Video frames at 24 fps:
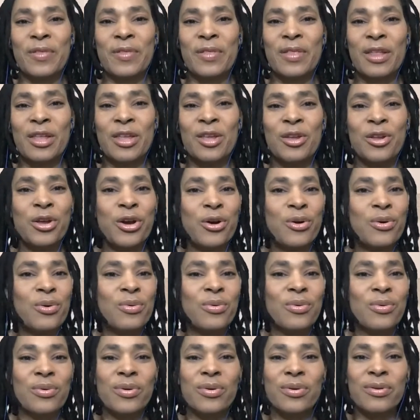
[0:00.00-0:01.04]
you know,
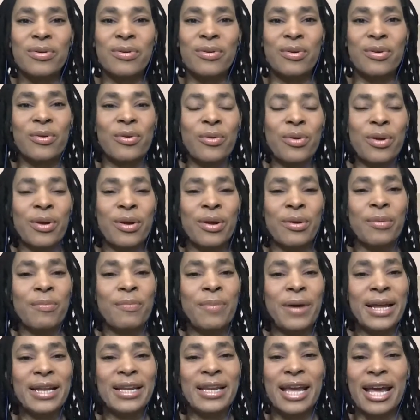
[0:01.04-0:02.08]

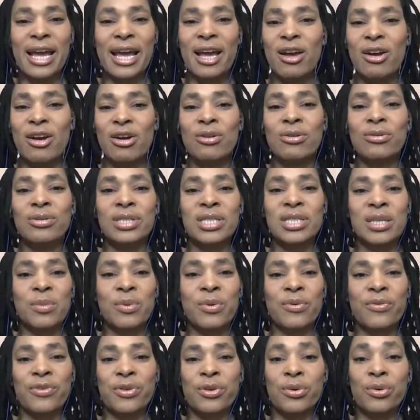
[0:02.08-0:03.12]
by now, some of
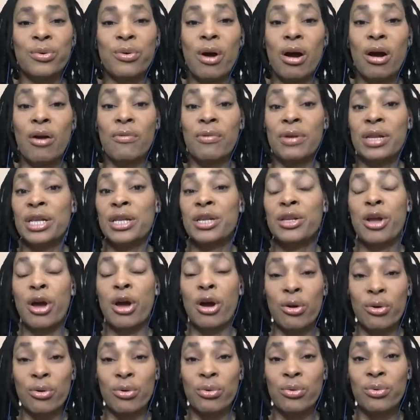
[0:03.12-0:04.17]
you already
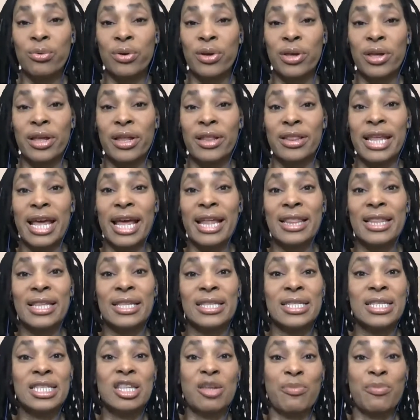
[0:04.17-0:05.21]
know that this
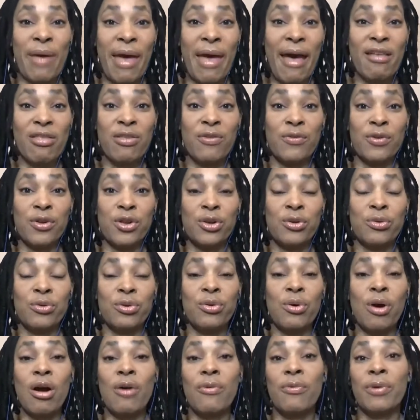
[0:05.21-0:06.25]
is the path for you. You
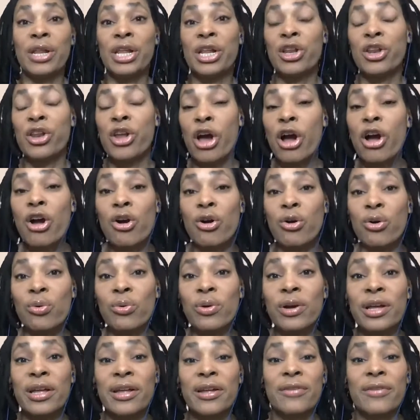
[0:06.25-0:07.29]
already know
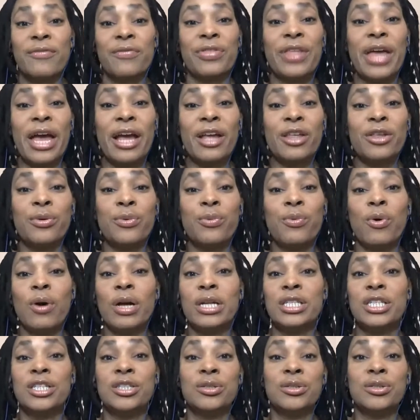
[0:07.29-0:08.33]
that you want
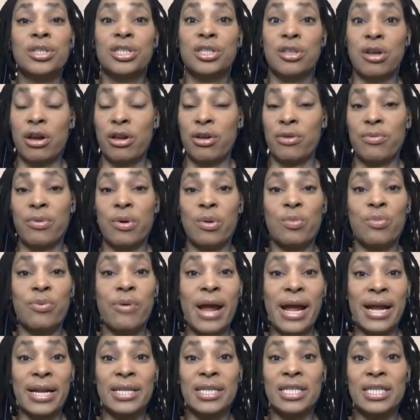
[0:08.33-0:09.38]
to start your own
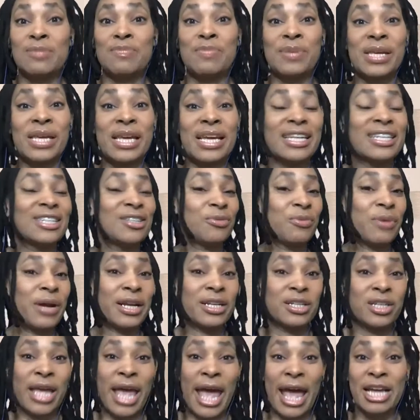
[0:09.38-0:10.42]
practice, be it direct
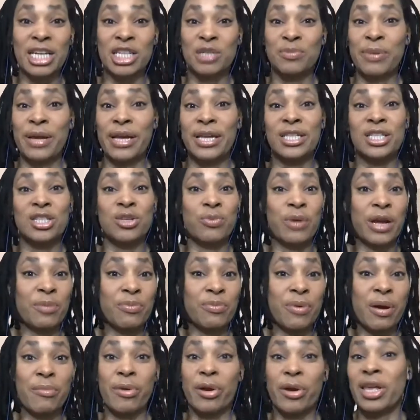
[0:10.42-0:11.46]
cash-based, direct
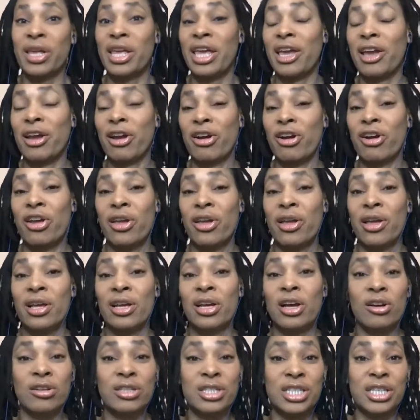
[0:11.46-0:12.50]
primary care,
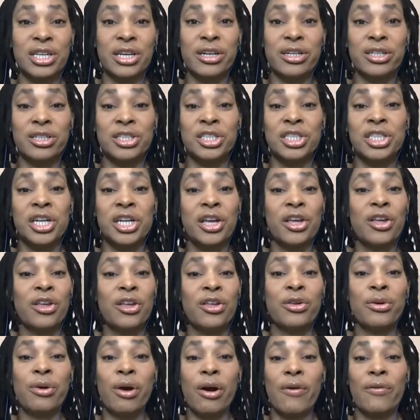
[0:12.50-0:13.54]
concierge.
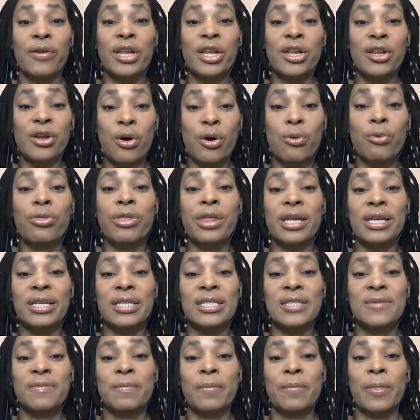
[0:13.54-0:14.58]
You already know this.
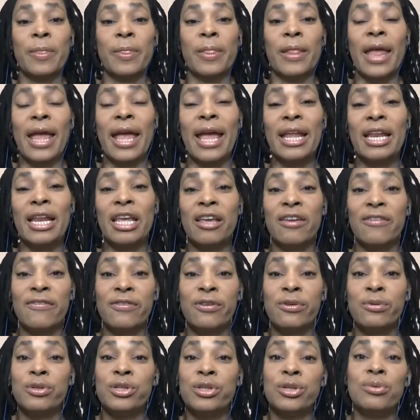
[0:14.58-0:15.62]
And if
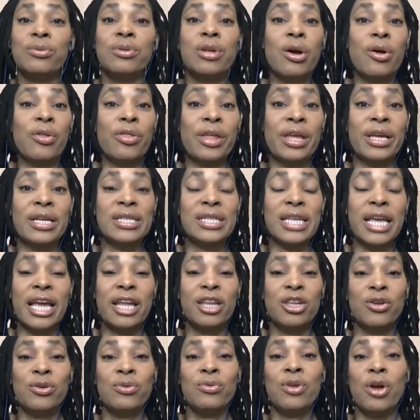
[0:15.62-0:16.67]
you do know this and
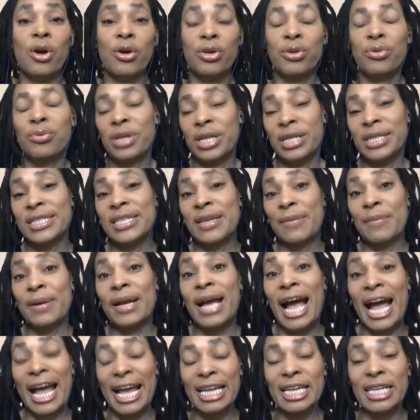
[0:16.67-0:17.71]
you know you need some
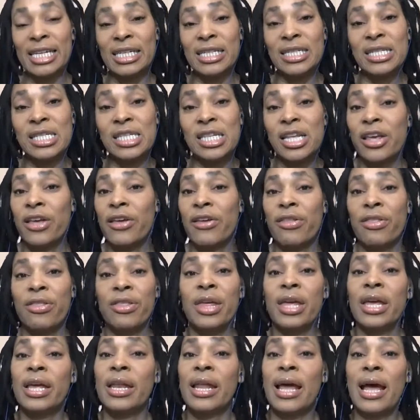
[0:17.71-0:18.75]
guidance,
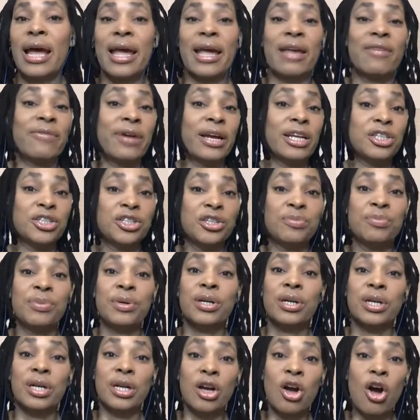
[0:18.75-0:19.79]
then I invite you to book
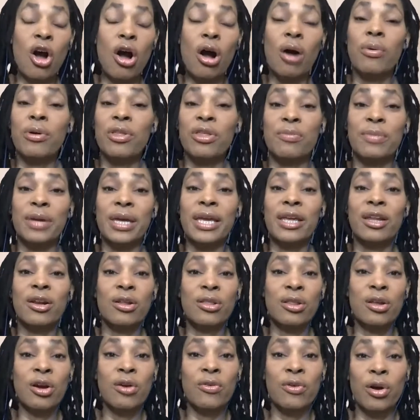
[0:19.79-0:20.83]
a call with me. Go on
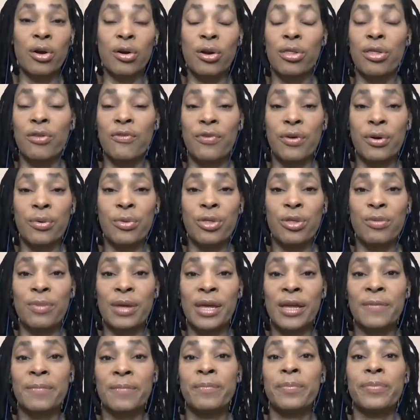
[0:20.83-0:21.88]
the phone with
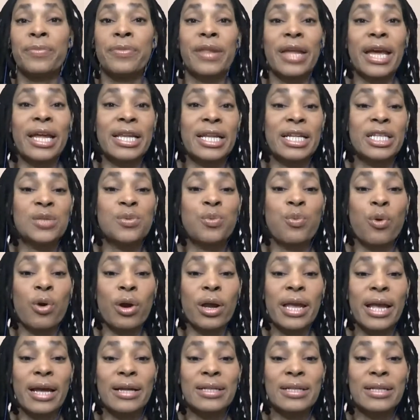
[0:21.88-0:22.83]
me, and let's work out